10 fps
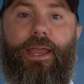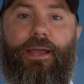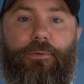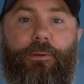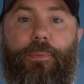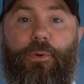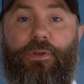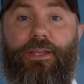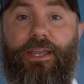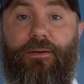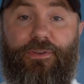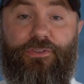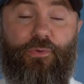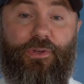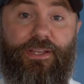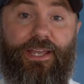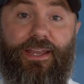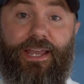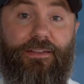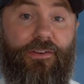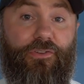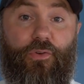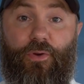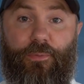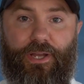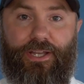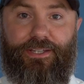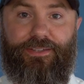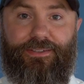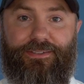Every building, every street kind of has a story behind it.